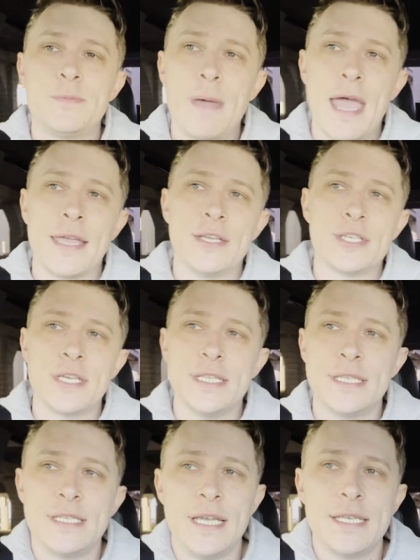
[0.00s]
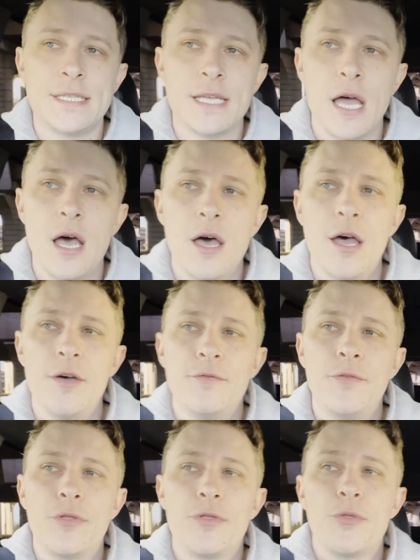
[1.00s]
package consists of
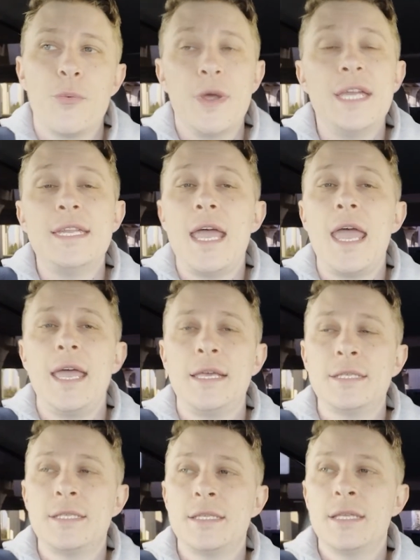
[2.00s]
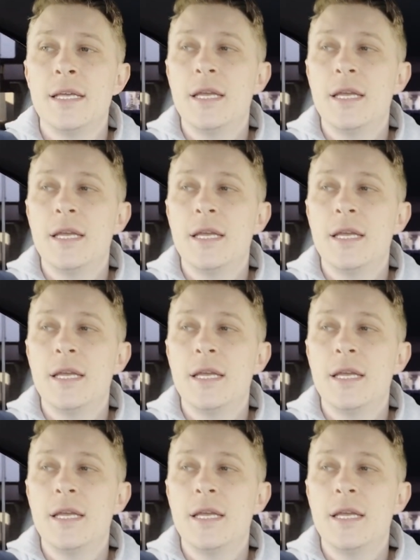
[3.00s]
3 days